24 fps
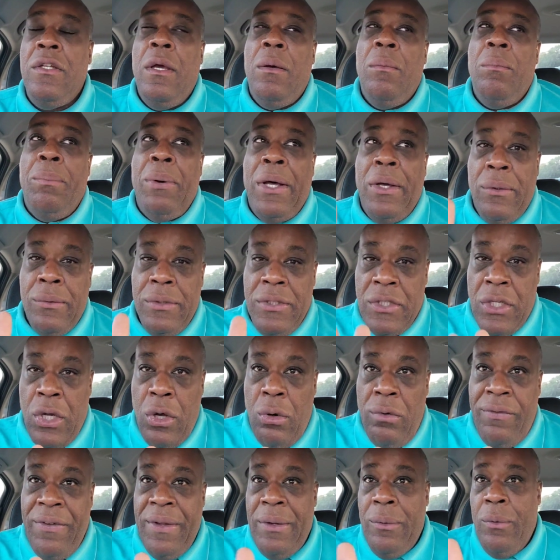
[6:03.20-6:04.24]
post
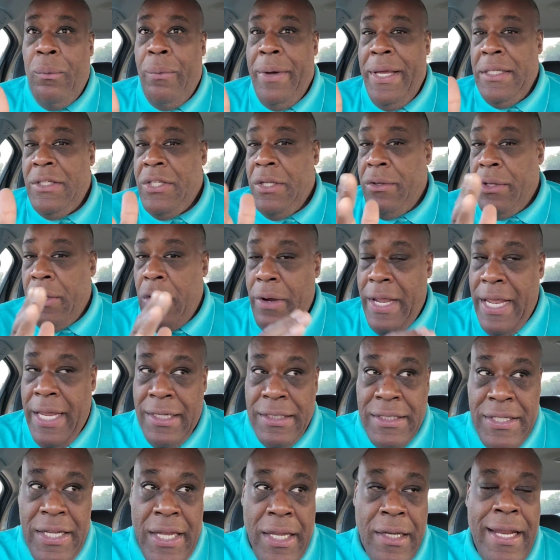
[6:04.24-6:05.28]
COVID wait till they're
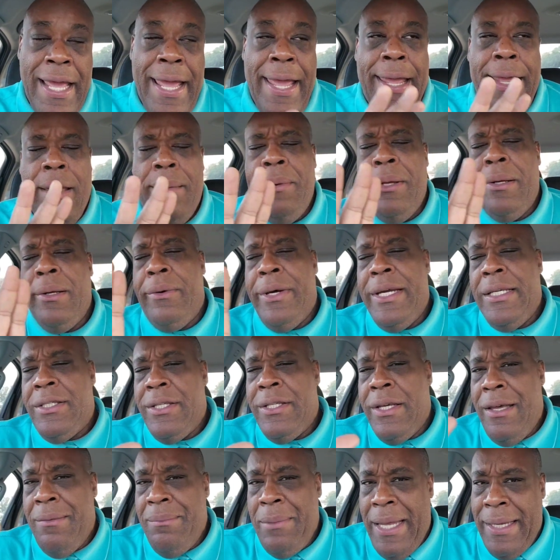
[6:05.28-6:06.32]
18. Hey, I'm going to wait
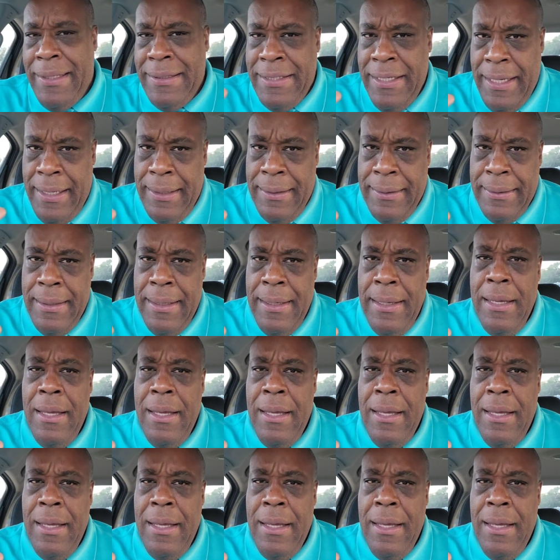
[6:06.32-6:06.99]
till I'm 18.